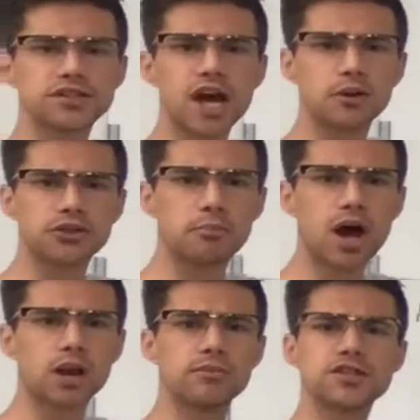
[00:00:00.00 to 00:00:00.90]
down at the
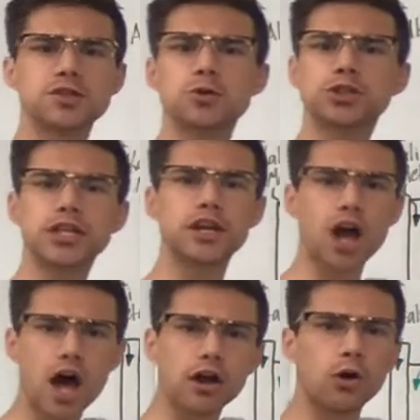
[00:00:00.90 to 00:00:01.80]
bottom that's usually
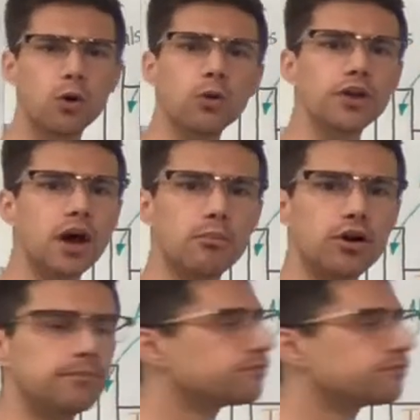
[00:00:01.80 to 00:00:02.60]
not a whole number.